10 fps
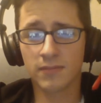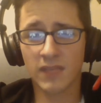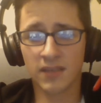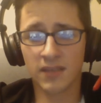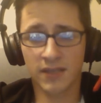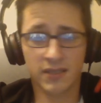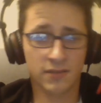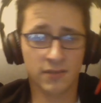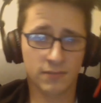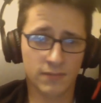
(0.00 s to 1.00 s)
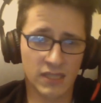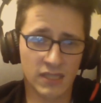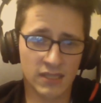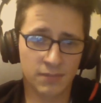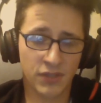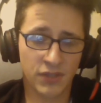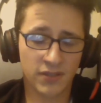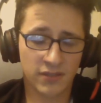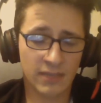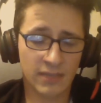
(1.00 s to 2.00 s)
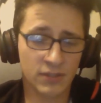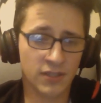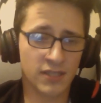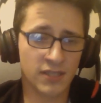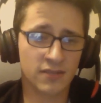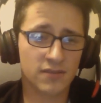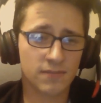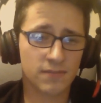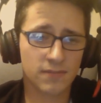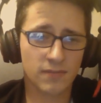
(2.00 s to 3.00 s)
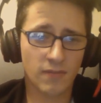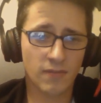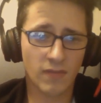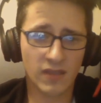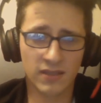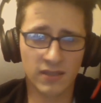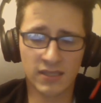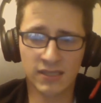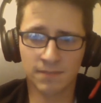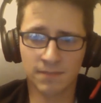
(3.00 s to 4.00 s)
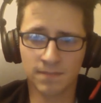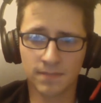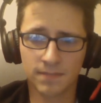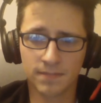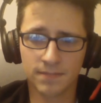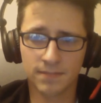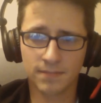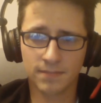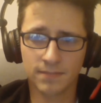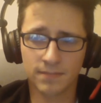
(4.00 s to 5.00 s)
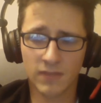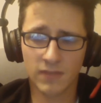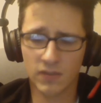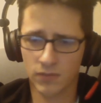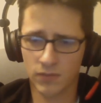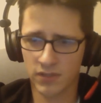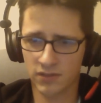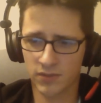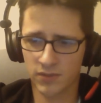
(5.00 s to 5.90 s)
yeah, big things are happening, you guys. What else?